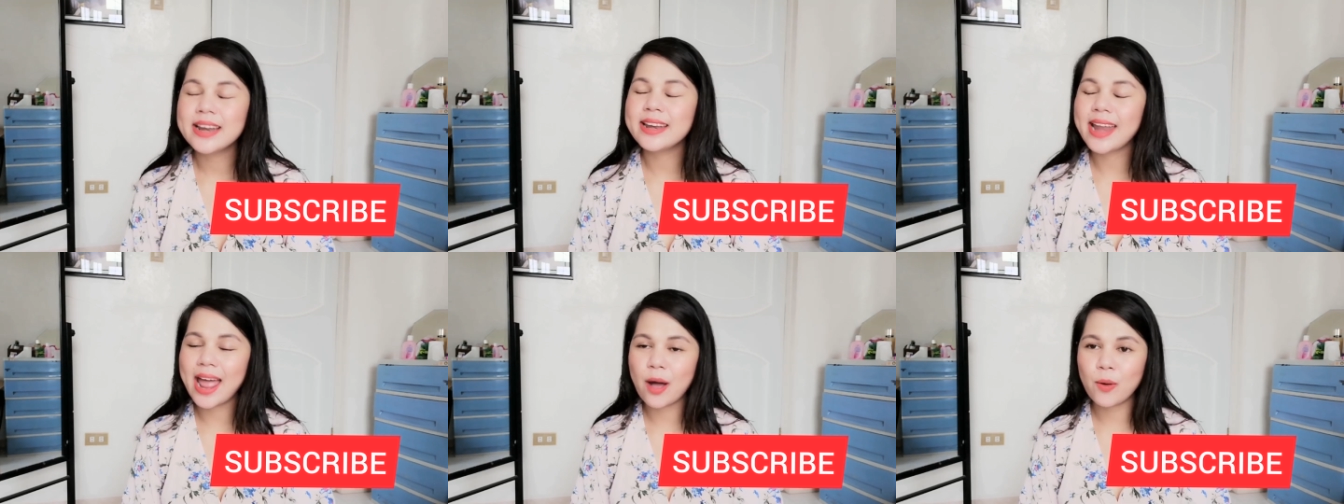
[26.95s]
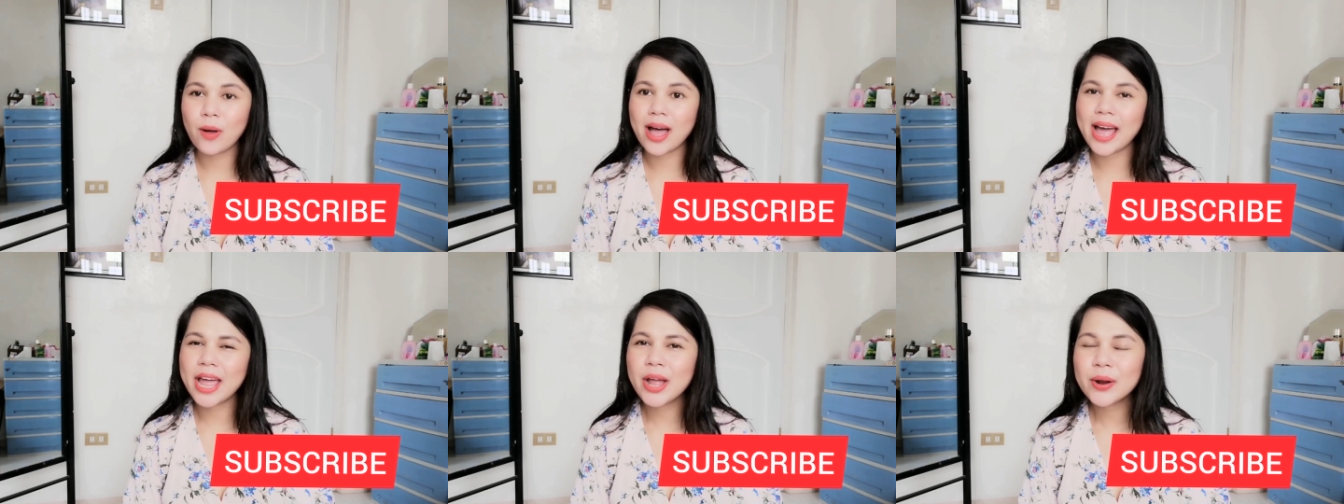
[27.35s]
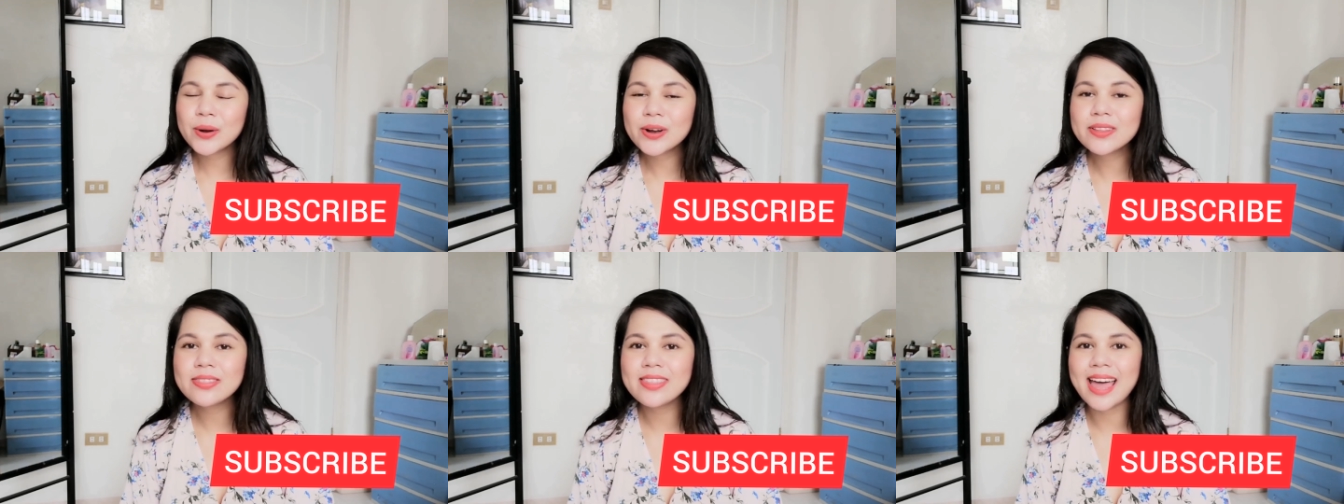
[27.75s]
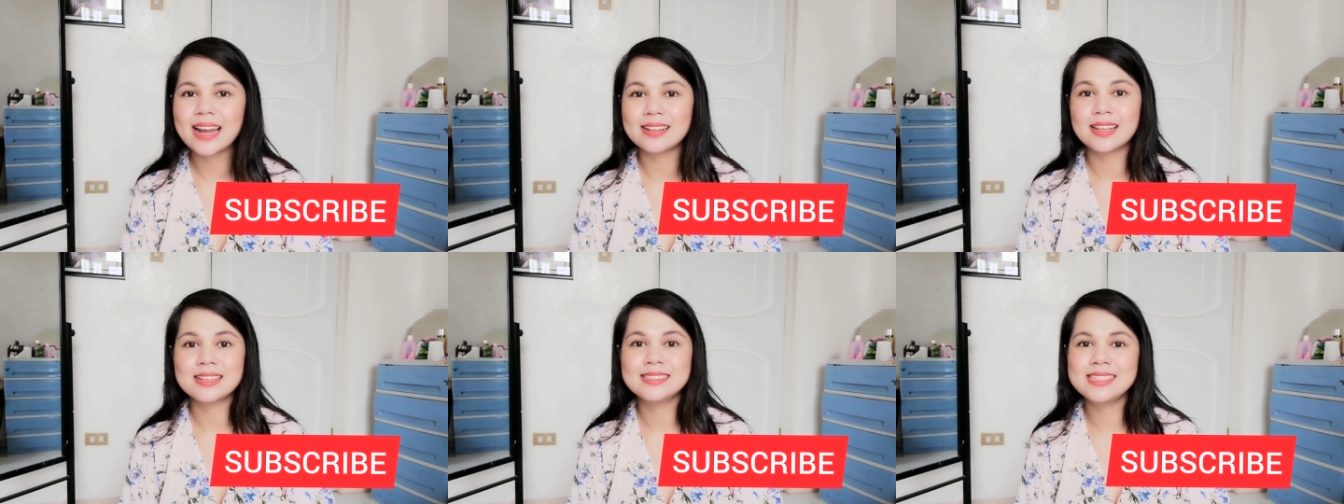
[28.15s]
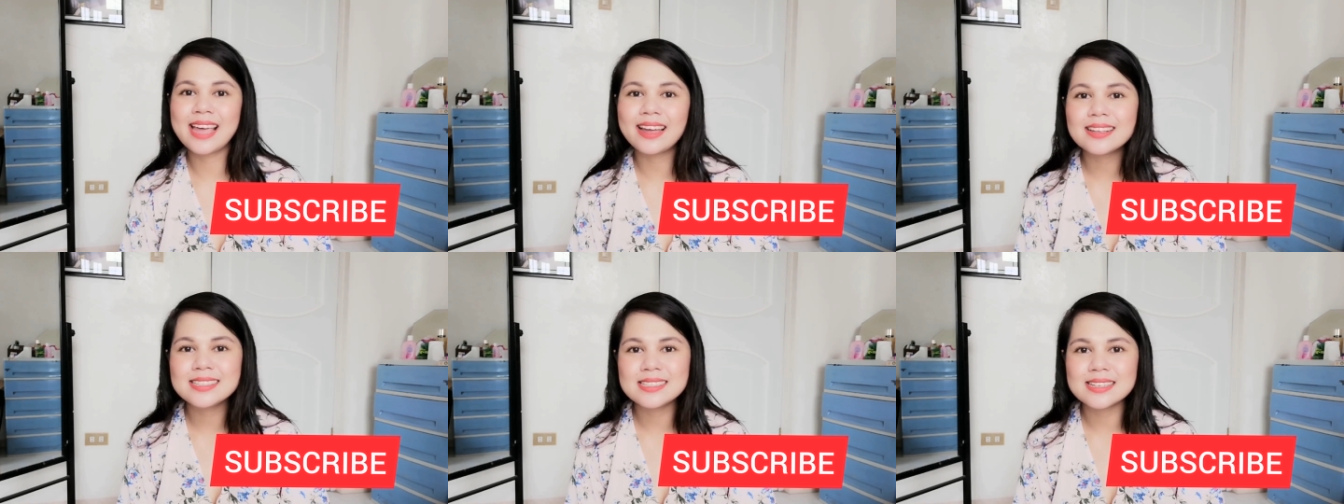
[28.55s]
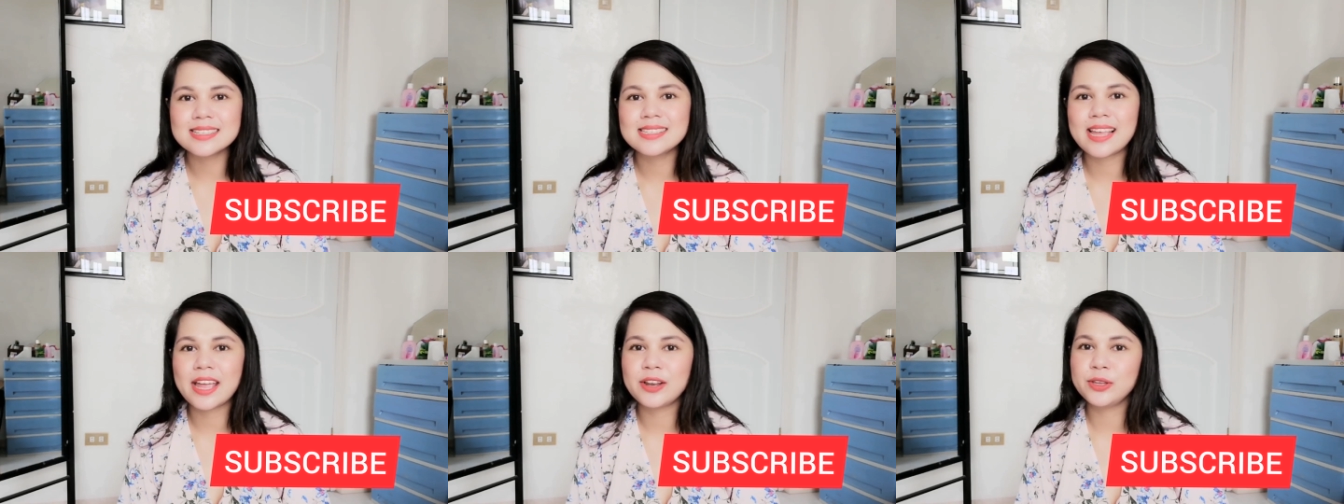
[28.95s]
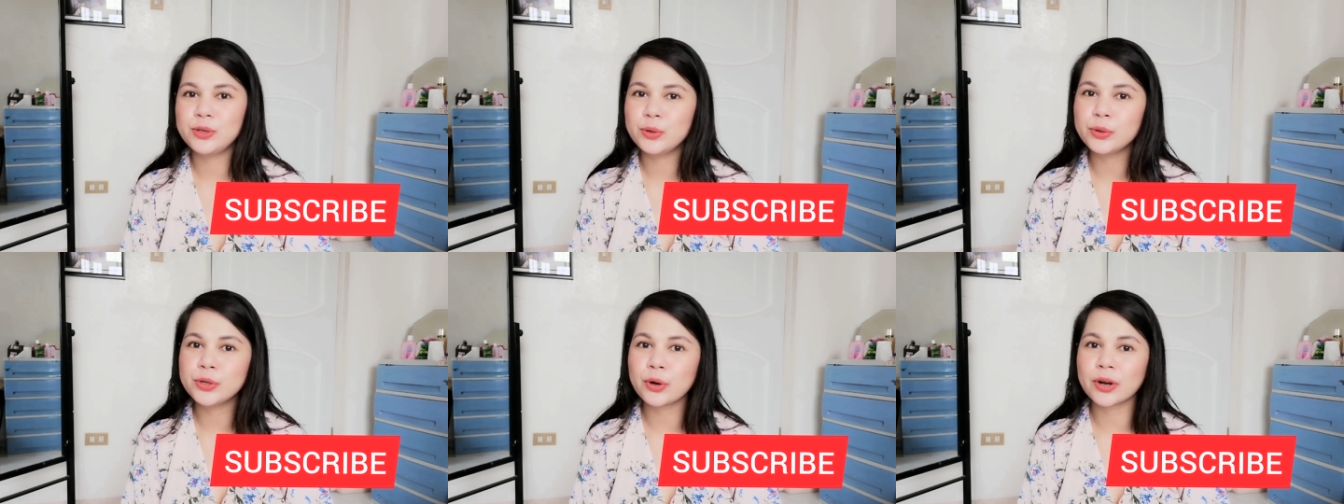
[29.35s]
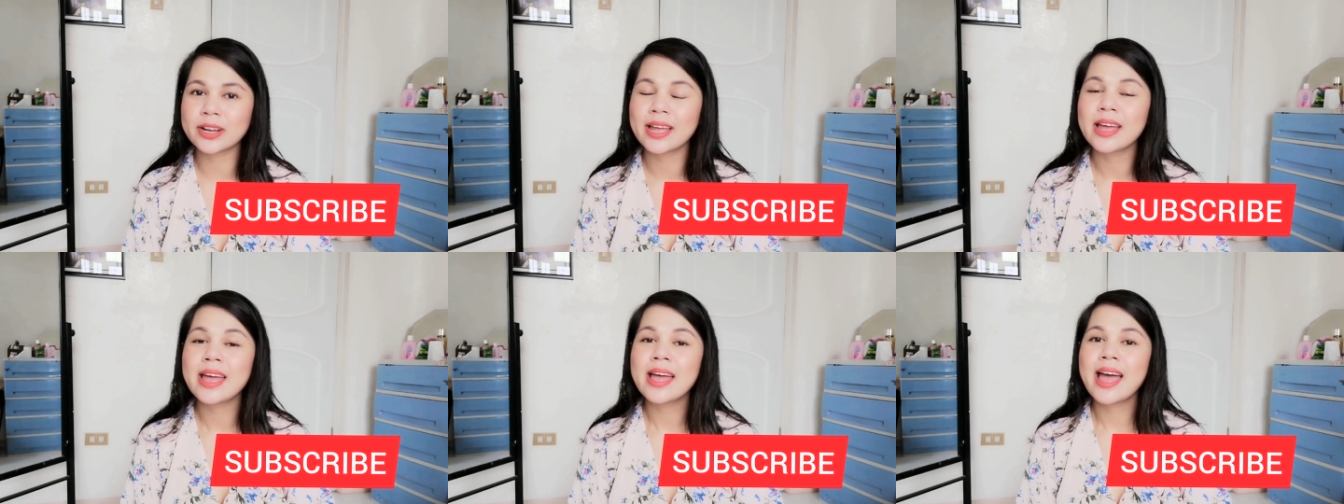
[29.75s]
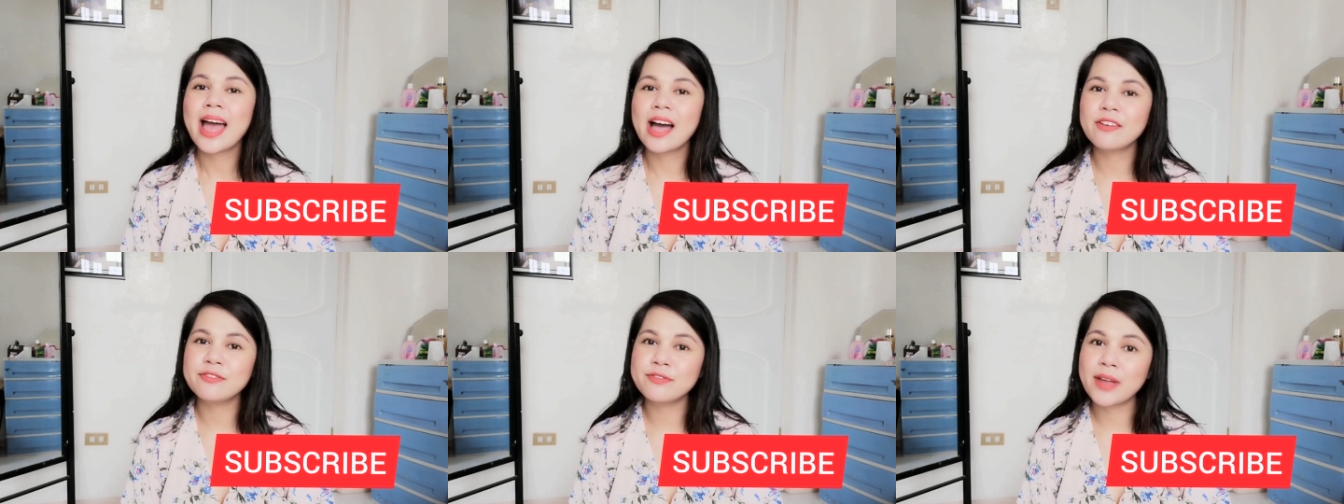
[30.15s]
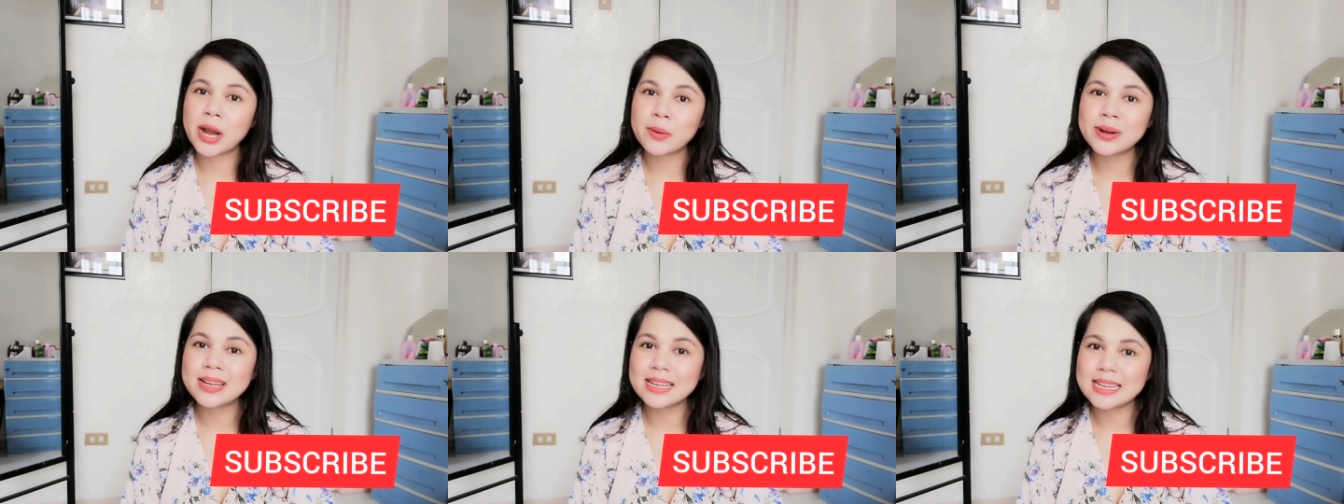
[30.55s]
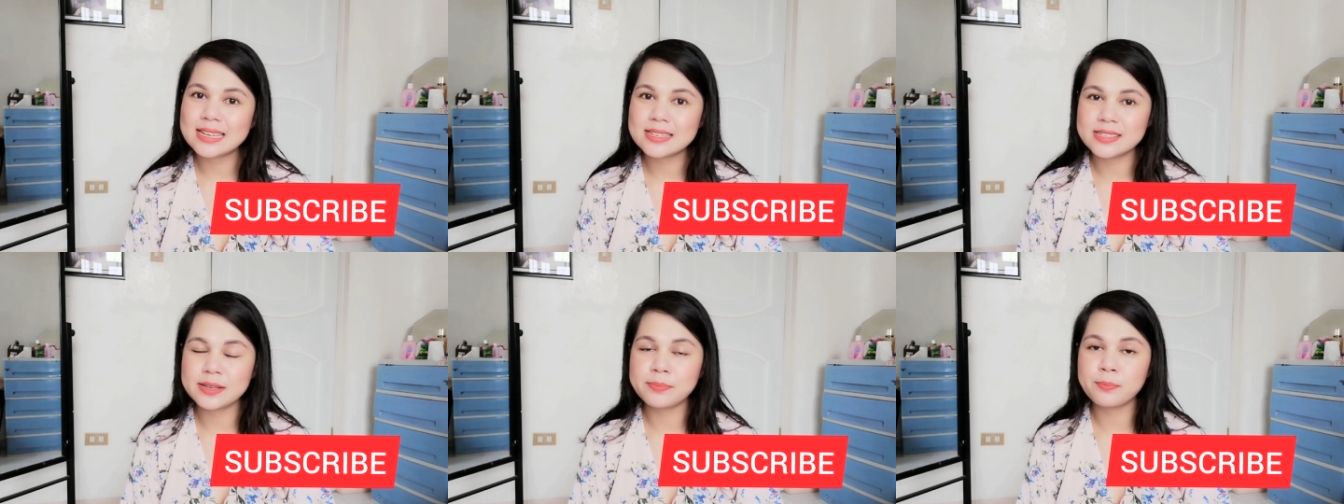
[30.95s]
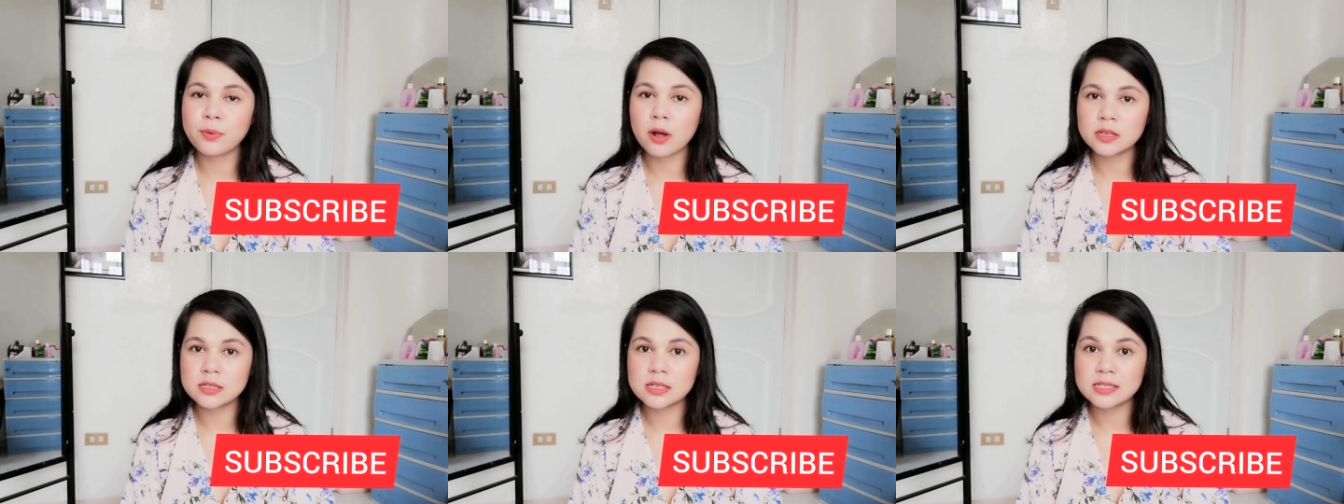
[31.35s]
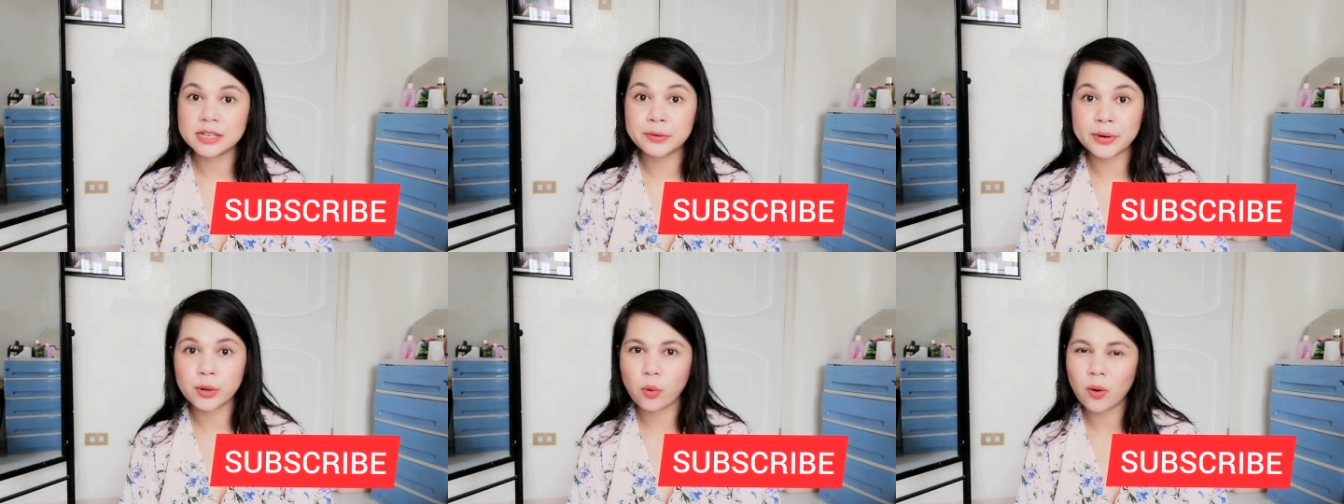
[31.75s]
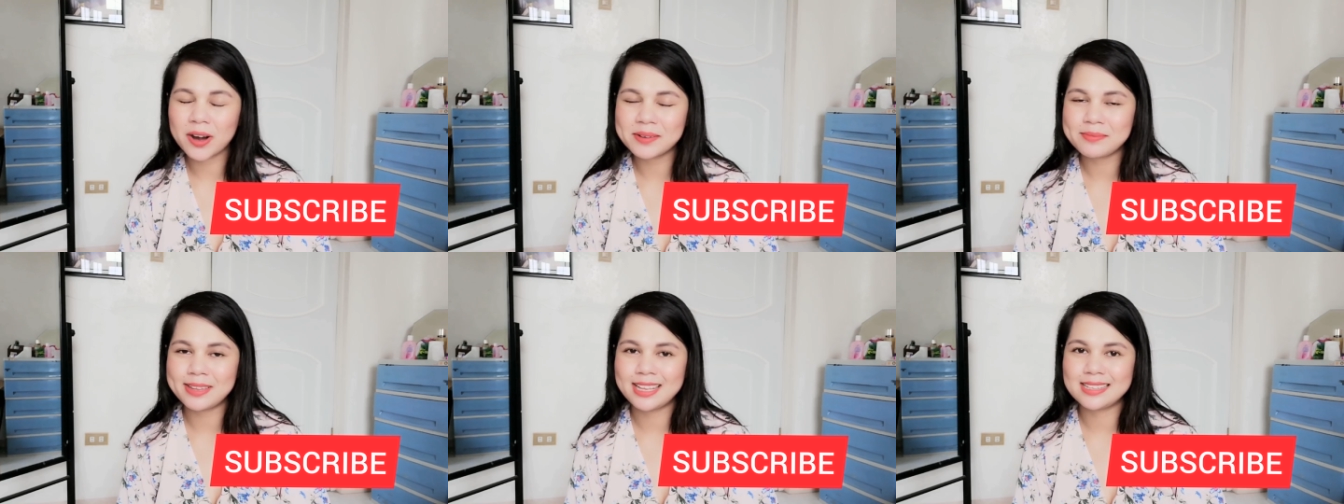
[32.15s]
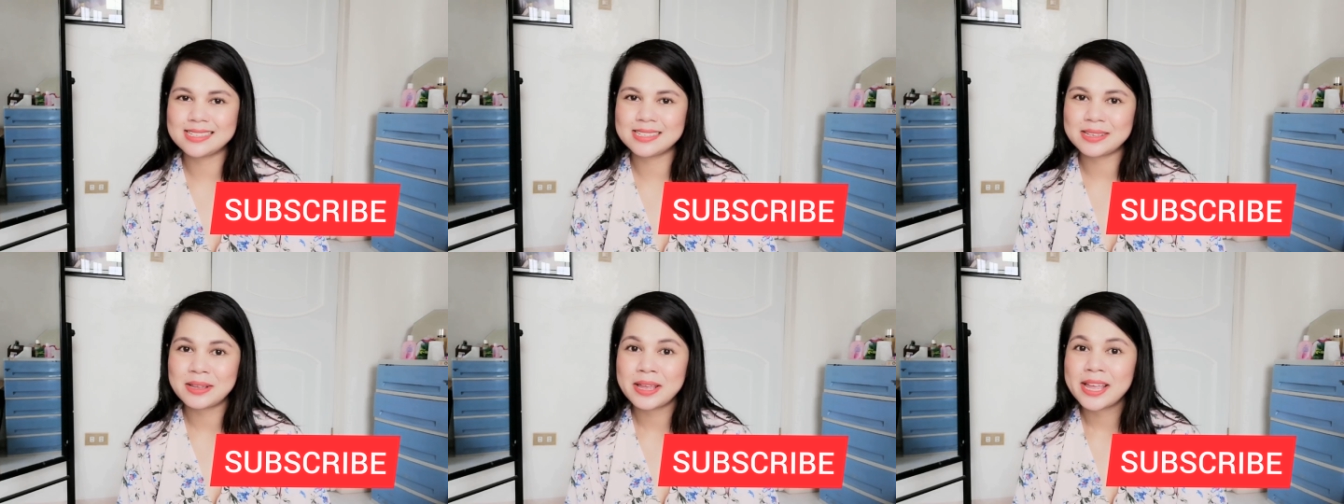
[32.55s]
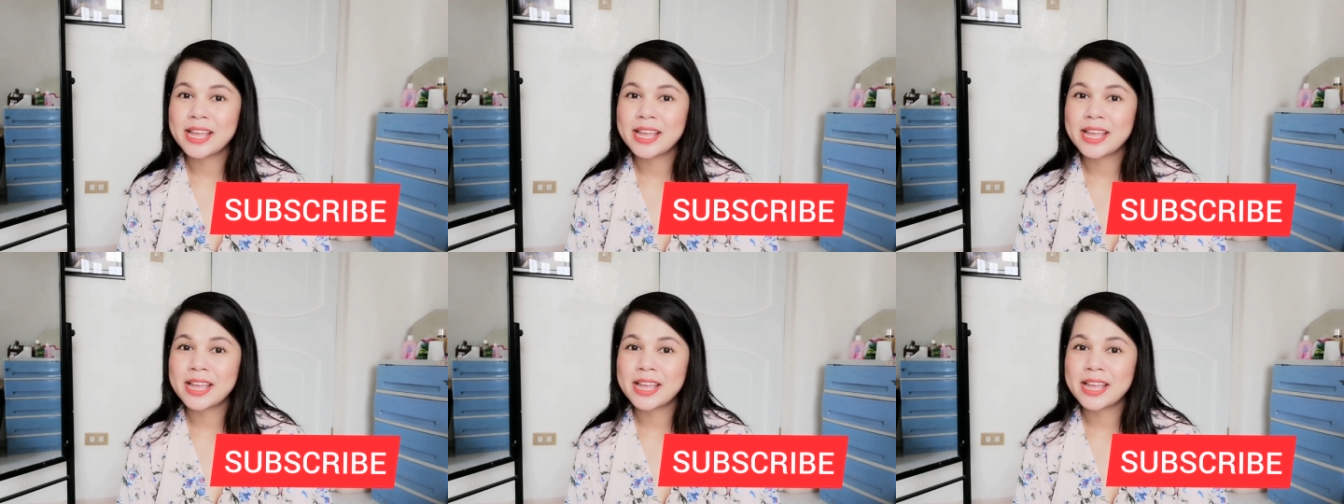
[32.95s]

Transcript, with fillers: Now, I heard that Texas and New York have very easy processing requirements.